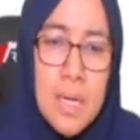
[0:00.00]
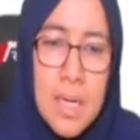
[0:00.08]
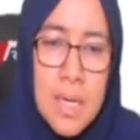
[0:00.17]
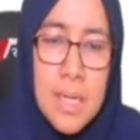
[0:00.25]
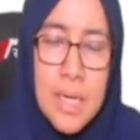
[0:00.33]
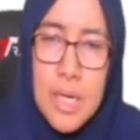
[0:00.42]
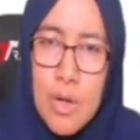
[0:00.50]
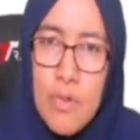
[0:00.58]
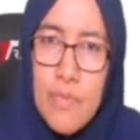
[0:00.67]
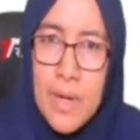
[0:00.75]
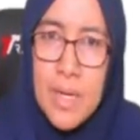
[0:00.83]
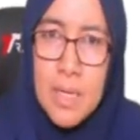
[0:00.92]
degree of
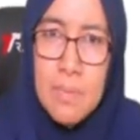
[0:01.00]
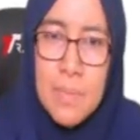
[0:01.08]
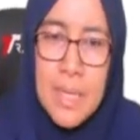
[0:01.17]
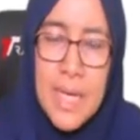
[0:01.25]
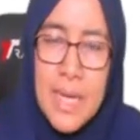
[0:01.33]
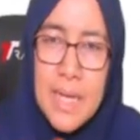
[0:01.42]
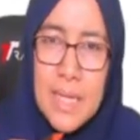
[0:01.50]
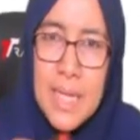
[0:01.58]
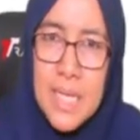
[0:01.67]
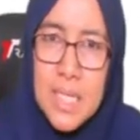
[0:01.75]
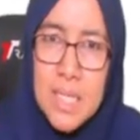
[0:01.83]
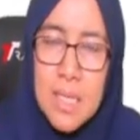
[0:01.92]
freedom in
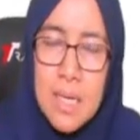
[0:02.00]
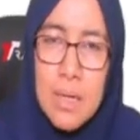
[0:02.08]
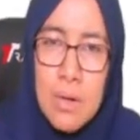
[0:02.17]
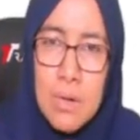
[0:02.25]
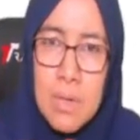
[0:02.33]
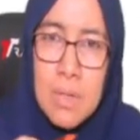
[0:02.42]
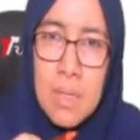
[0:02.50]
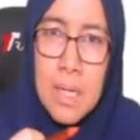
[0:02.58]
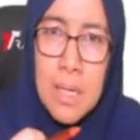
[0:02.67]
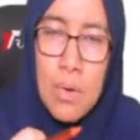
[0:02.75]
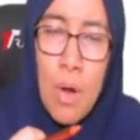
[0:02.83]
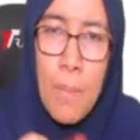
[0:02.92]
this
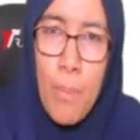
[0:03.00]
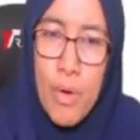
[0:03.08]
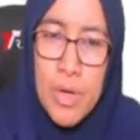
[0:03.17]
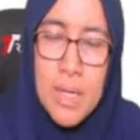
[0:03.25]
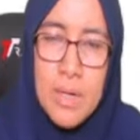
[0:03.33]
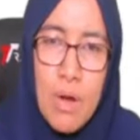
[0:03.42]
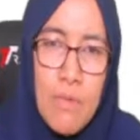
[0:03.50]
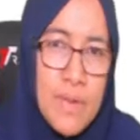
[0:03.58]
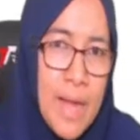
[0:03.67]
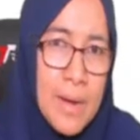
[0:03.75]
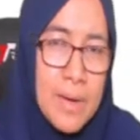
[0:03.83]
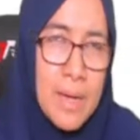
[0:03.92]
component of
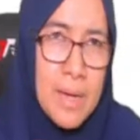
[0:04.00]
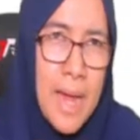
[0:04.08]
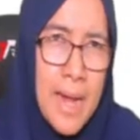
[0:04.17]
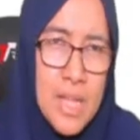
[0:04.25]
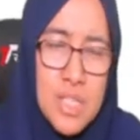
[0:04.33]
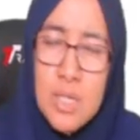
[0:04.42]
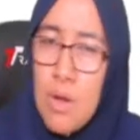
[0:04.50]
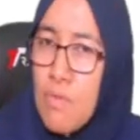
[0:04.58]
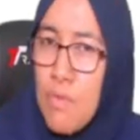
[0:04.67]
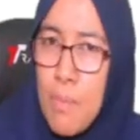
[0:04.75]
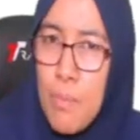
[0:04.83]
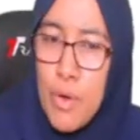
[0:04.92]
the direction of
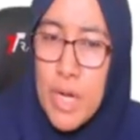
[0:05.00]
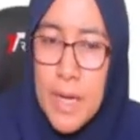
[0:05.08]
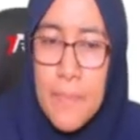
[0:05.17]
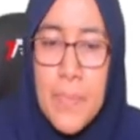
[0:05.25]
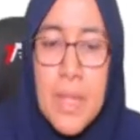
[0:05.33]
component.